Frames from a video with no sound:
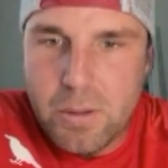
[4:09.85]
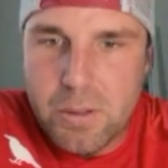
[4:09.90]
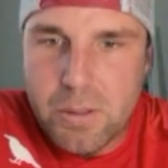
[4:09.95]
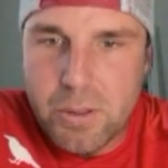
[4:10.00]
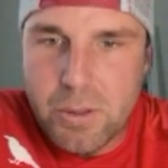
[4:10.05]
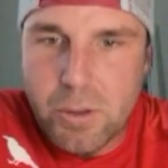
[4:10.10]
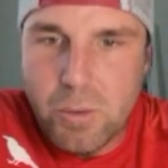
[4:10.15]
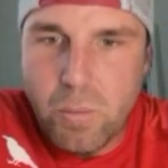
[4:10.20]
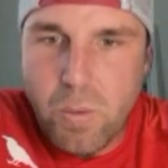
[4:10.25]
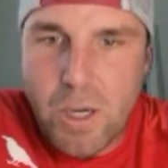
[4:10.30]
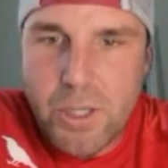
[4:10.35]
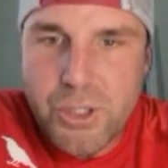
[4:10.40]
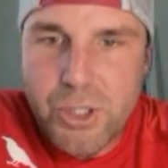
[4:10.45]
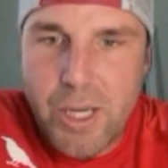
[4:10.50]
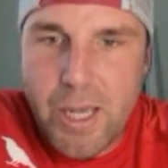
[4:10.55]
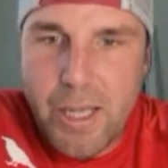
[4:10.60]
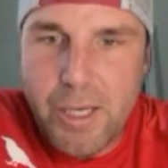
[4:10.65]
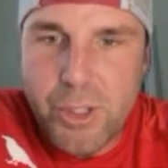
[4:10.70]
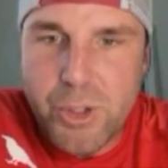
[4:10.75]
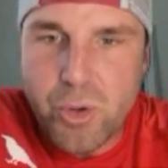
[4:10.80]
So you watch
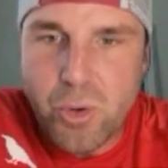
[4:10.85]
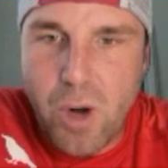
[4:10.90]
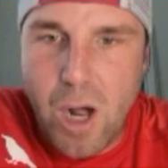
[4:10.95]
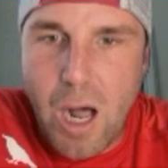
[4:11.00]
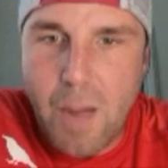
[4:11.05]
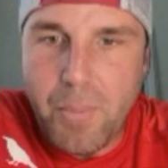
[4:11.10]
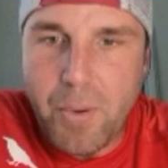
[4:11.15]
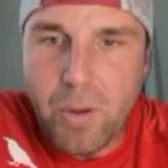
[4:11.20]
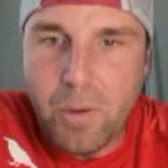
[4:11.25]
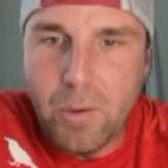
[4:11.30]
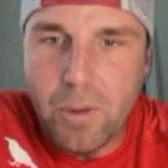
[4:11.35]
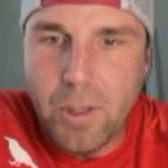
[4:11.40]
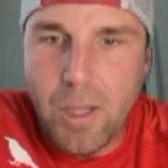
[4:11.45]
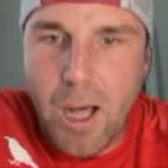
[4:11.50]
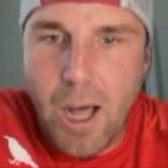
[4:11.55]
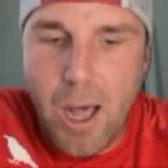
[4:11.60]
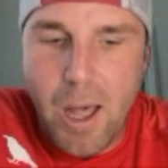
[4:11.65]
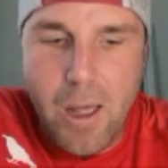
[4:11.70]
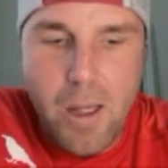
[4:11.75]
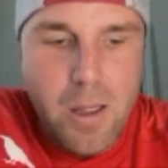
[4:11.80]
your head drop a
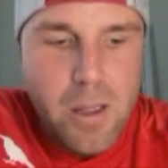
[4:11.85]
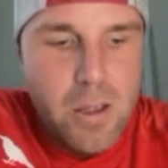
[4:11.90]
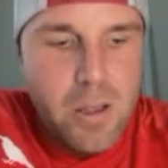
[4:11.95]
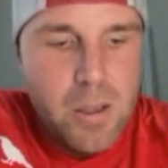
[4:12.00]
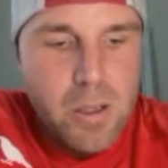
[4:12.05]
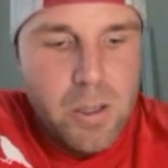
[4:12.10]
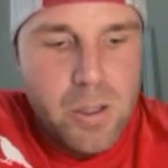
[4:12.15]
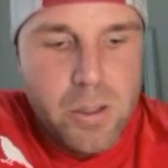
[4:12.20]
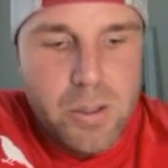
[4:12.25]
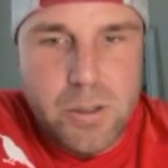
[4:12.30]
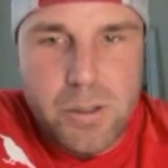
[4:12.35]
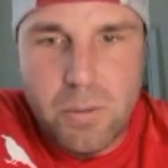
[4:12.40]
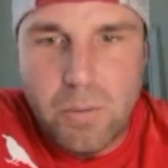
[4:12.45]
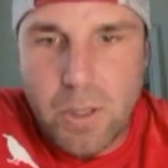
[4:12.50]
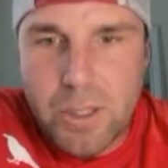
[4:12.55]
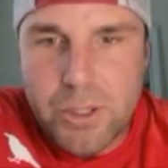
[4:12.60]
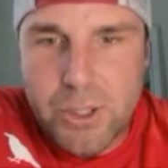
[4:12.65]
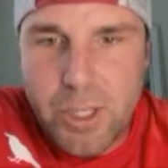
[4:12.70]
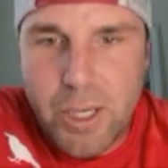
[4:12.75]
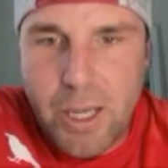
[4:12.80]
lot. So
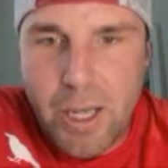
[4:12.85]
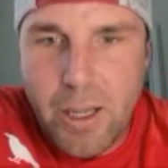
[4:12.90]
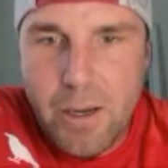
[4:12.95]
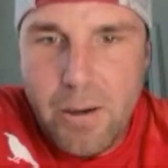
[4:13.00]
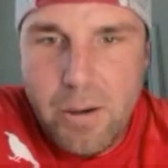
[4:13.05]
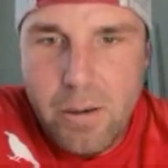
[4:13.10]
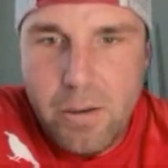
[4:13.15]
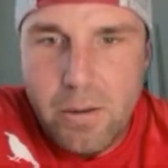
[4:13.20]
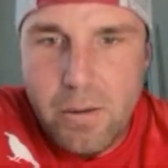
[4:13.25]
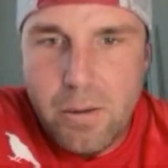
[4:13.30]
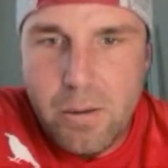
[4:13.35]
watch your head.